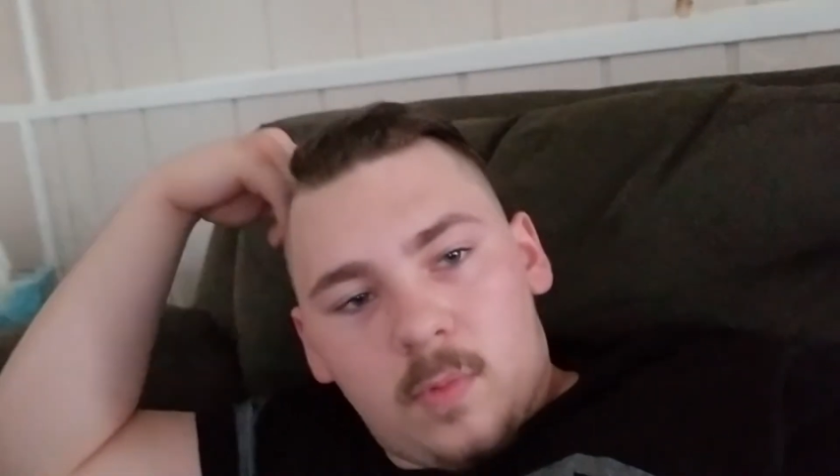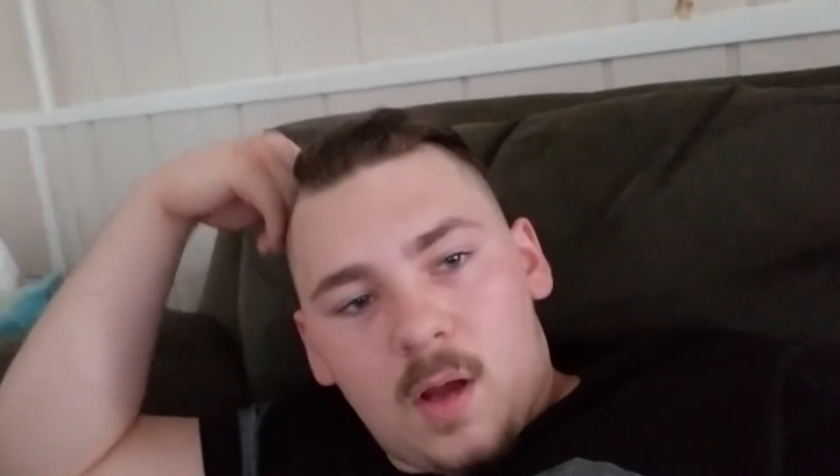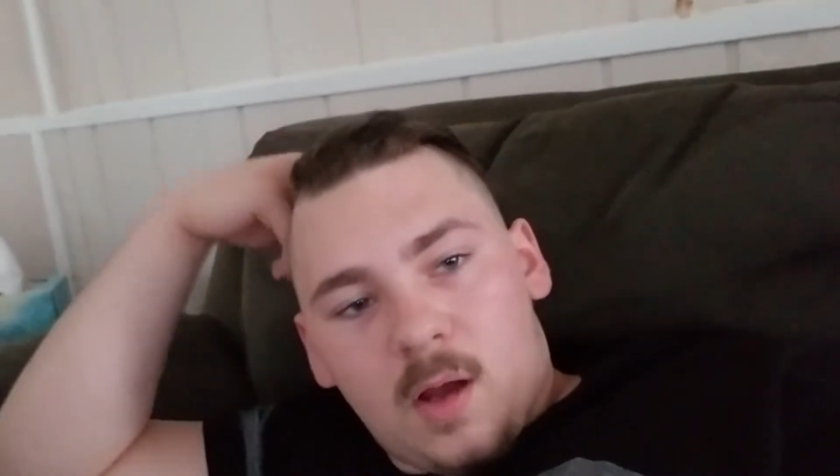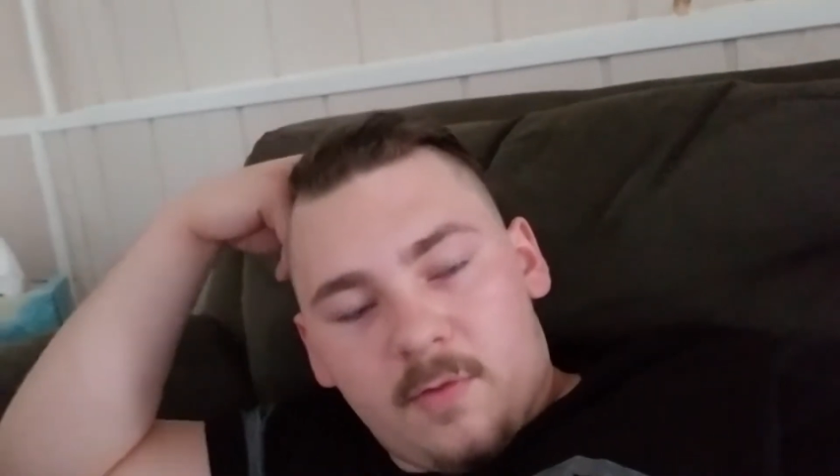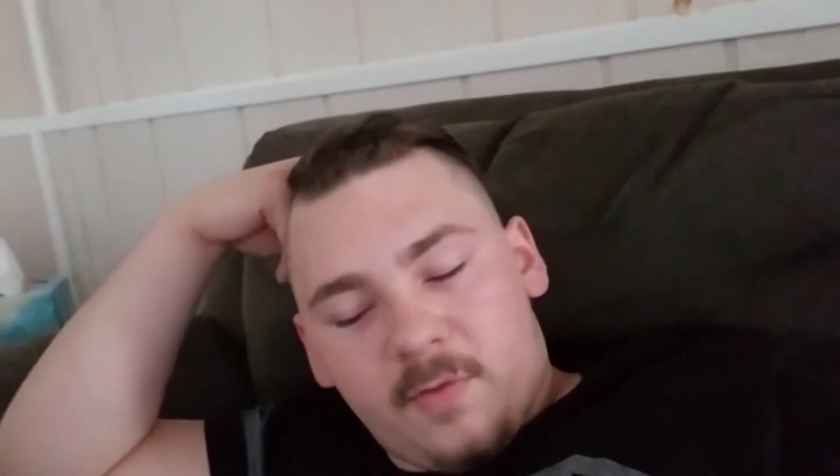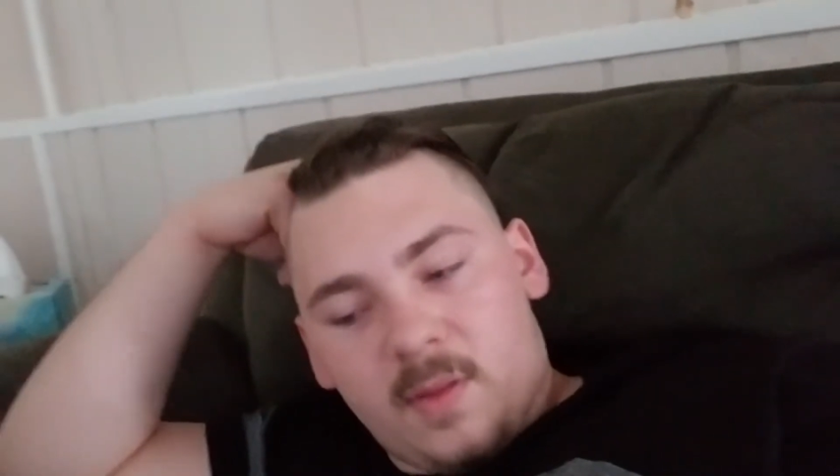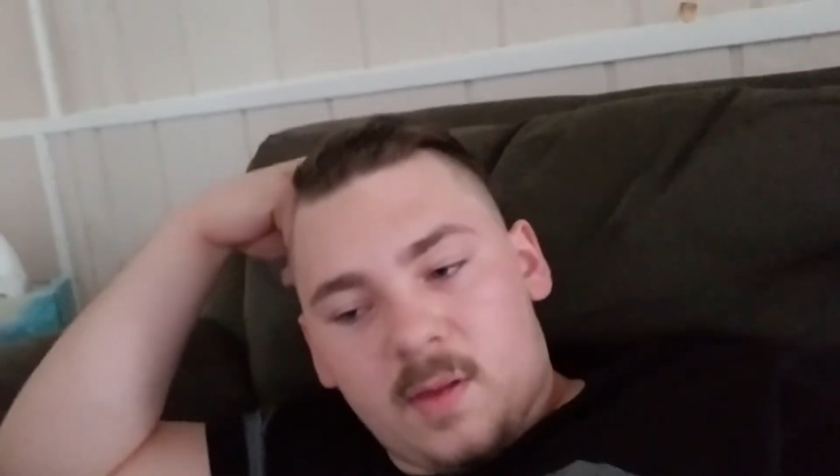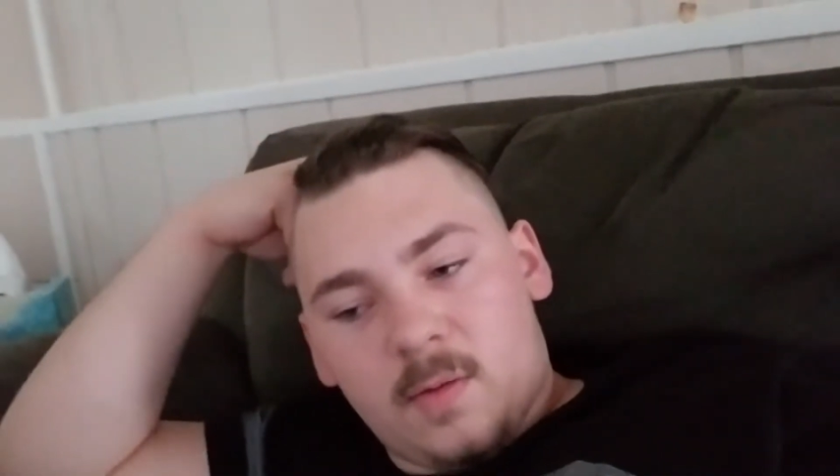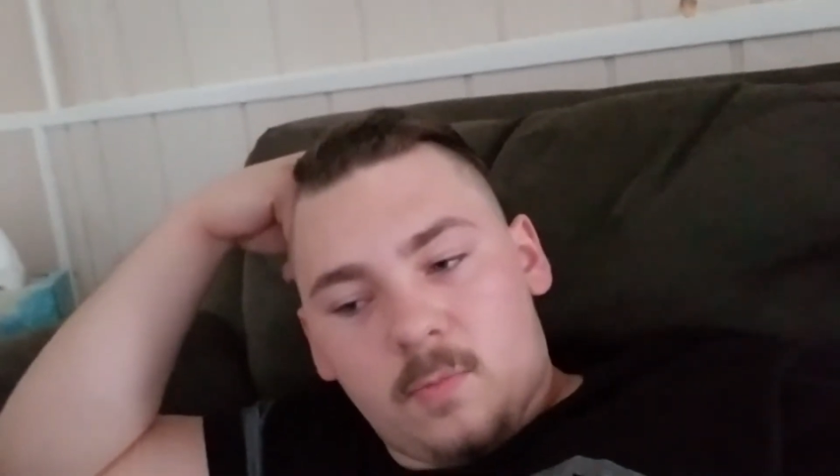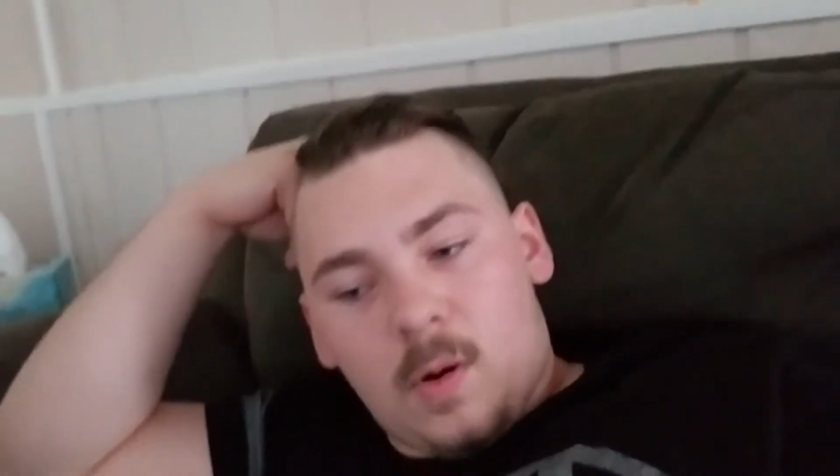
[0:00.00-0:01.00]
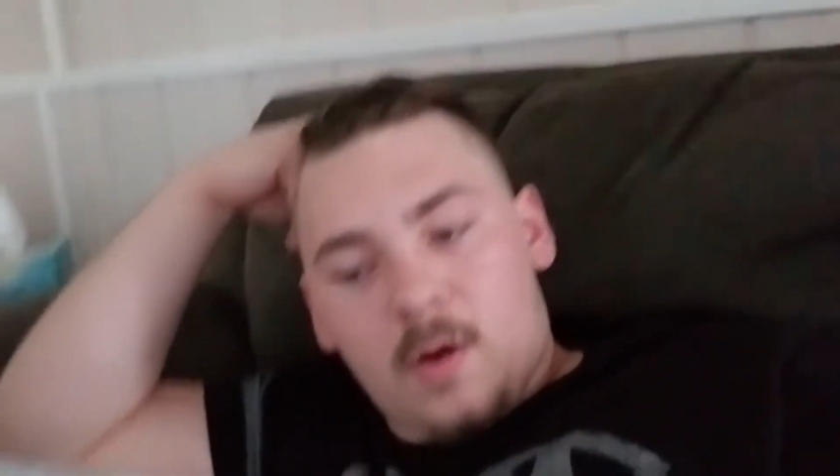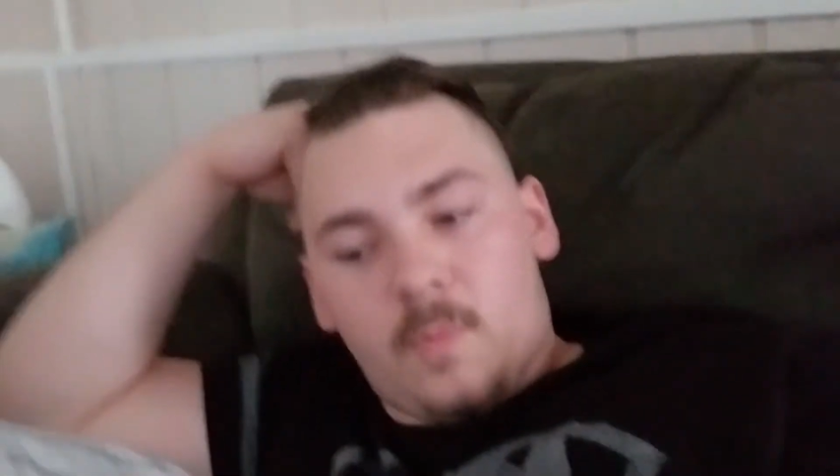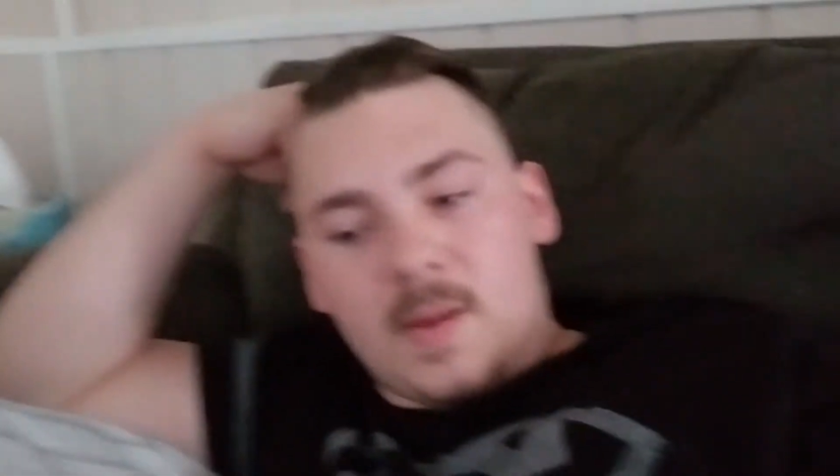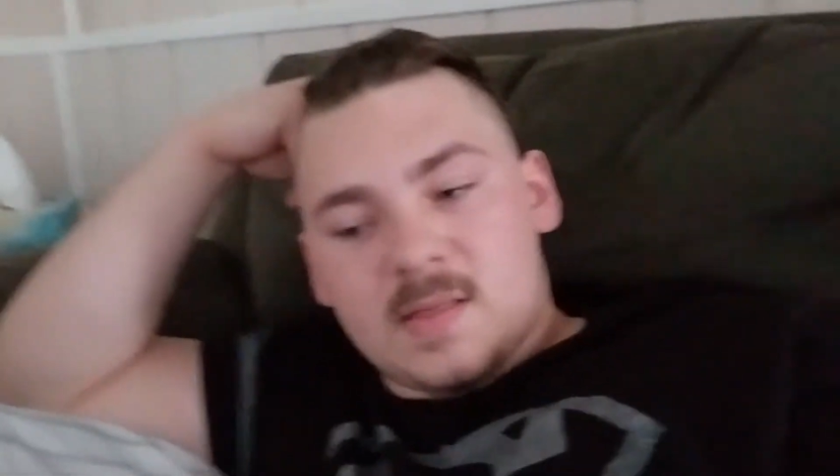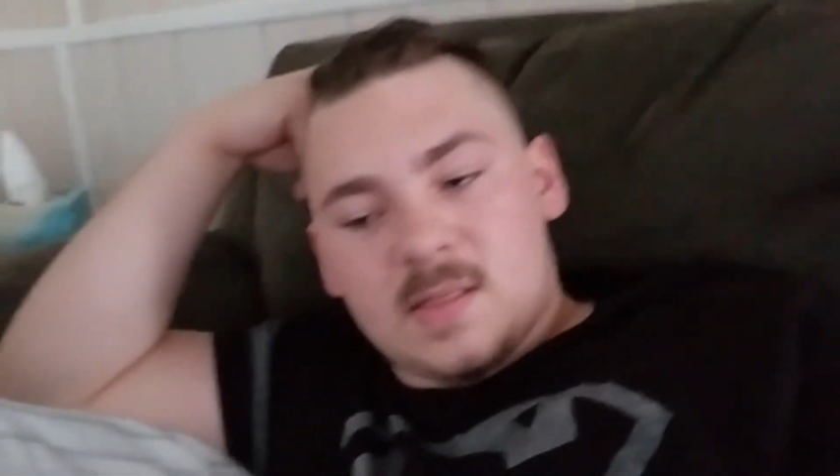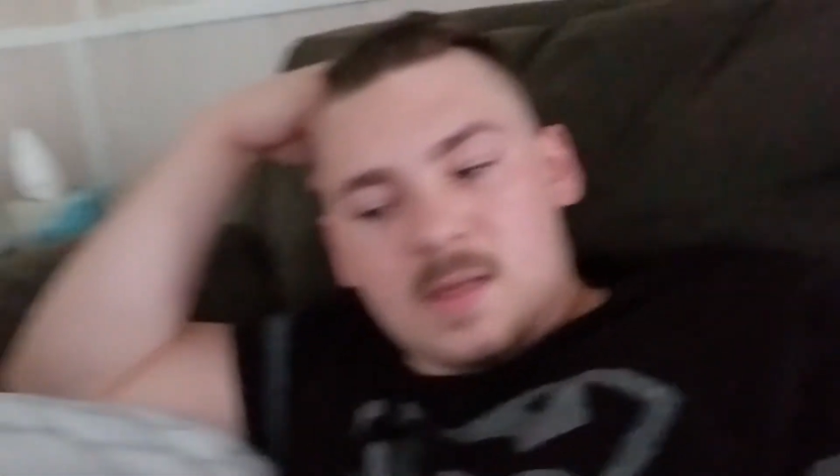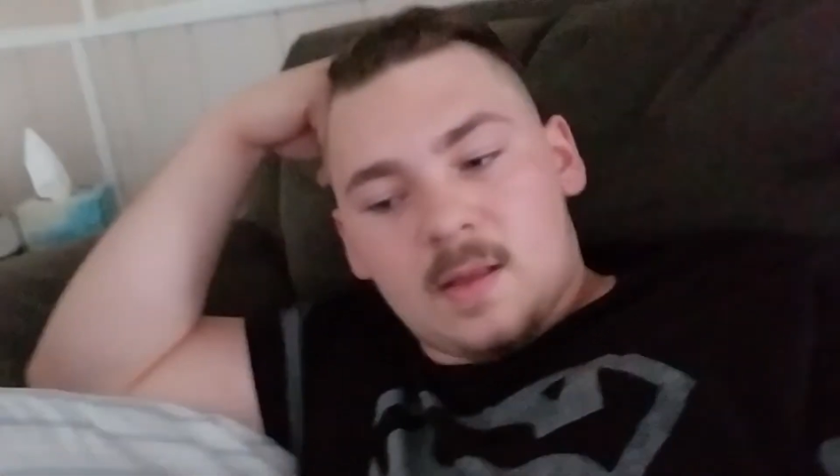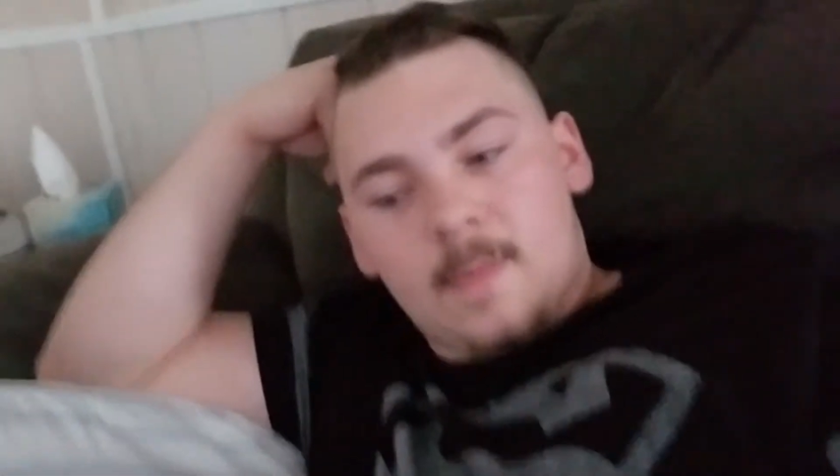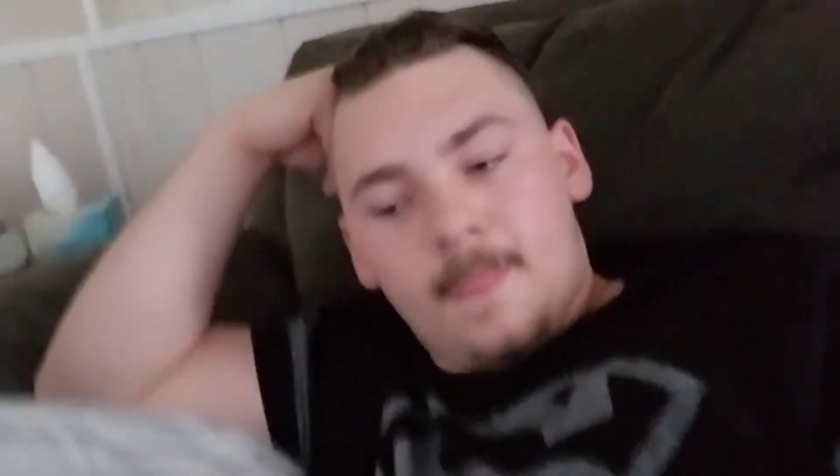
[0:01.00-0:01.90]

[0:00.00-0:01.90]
for the render PC.